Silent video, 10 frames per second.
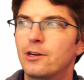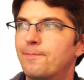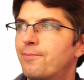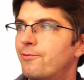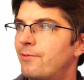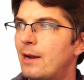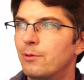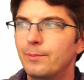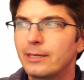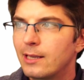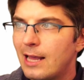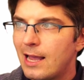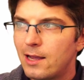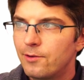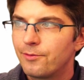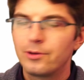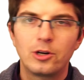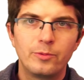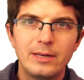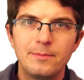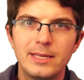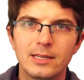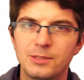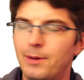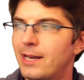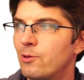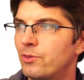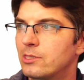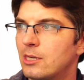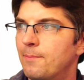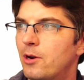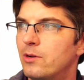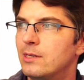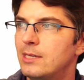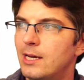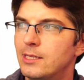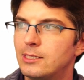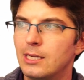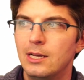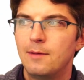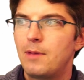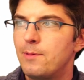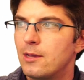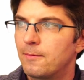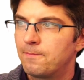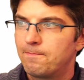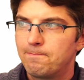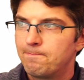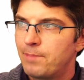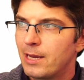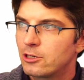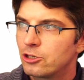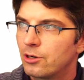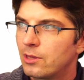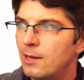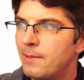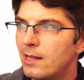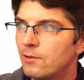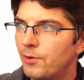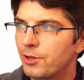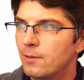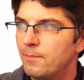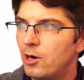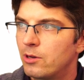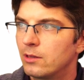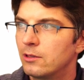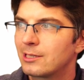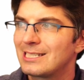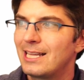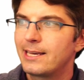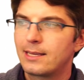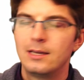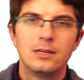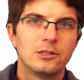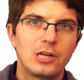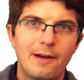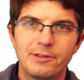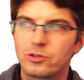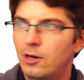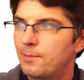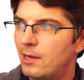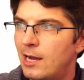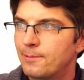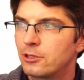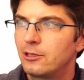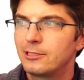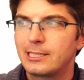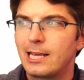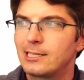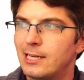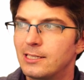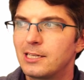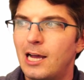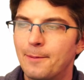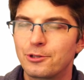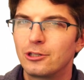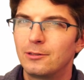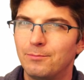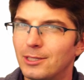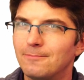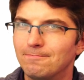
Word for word: you're probably going to have a README explaining what this component does, maybe a picture, thumbnail of what the component looks like, JavaScript optional, CSS optional, but